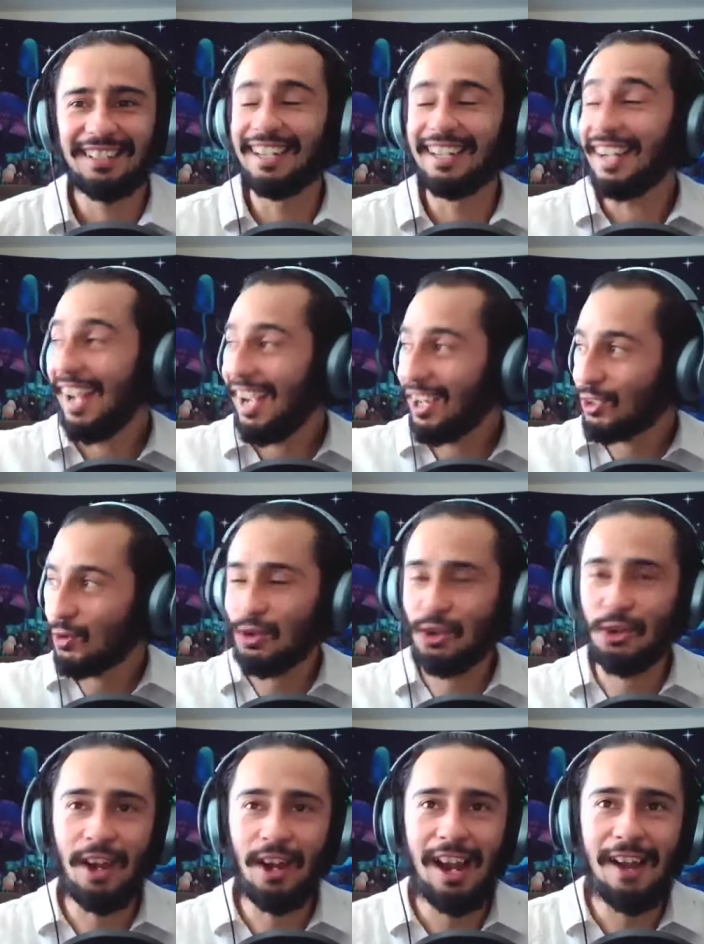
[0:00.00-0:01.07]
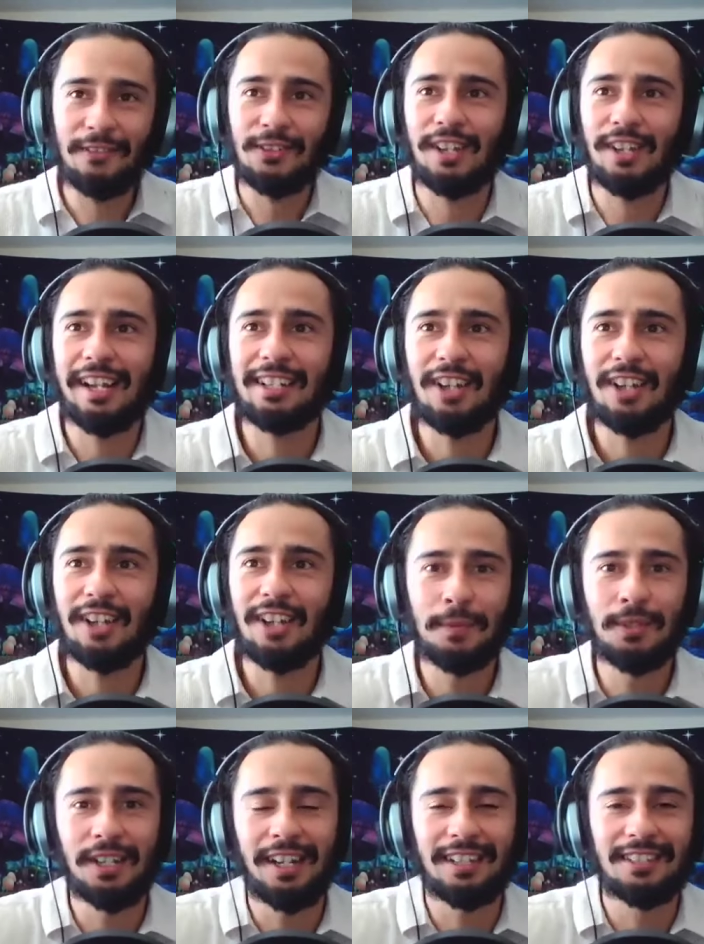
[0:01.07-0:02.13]
like actual yeah. craft or like
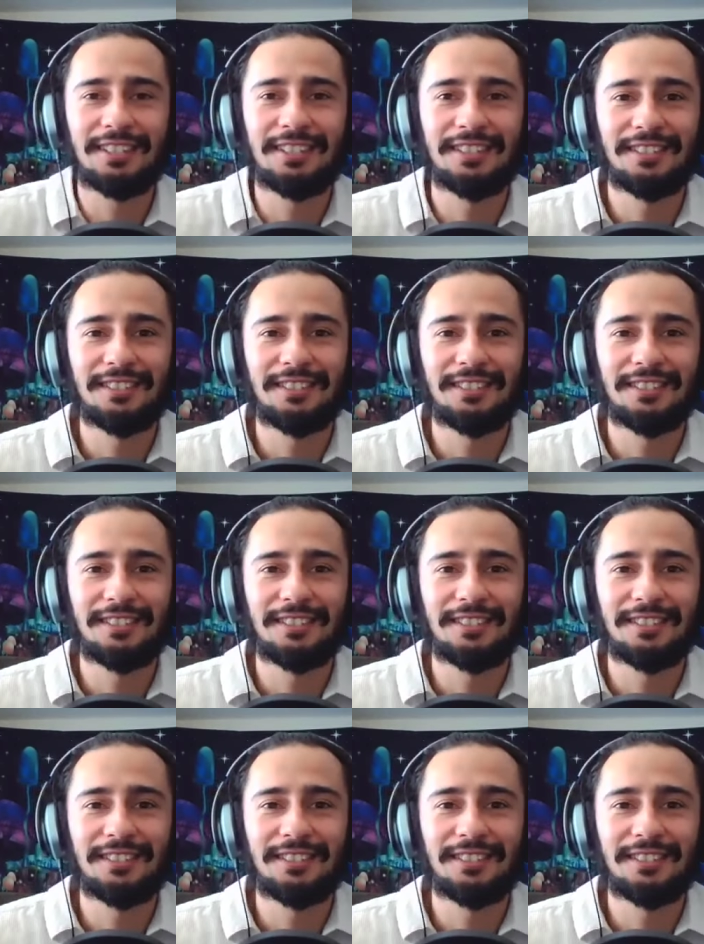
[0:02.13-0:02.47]
objects. Craft.